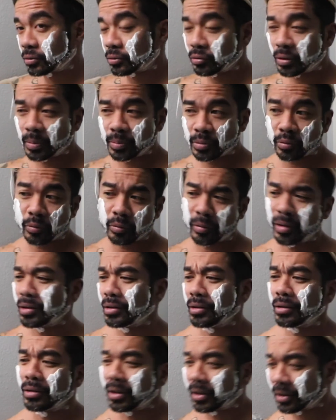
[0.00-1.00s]
trips or
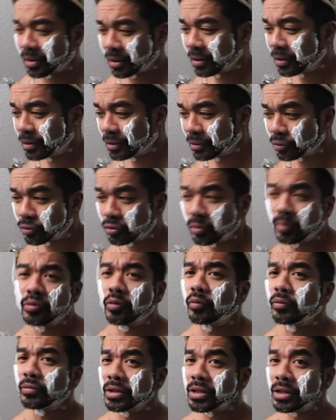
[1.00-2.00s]
any like trips
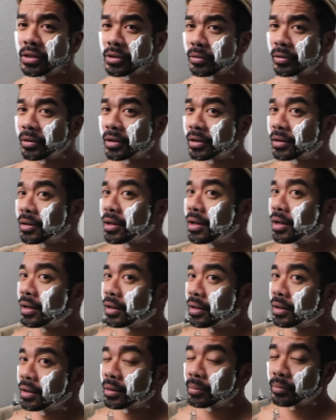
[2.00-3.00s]
overseas or anything,
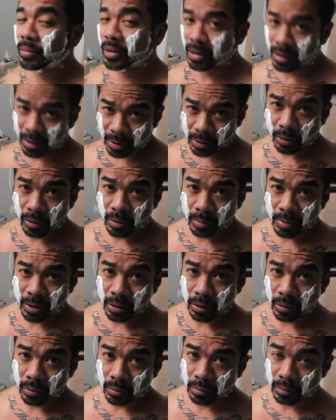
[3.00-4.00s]
but they did go to
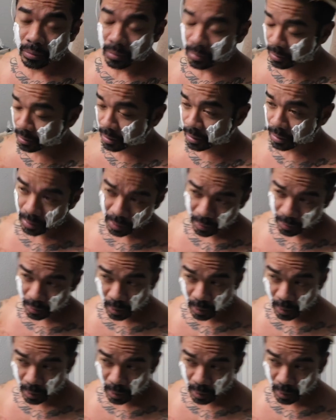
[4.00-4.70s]
bingo. You know, I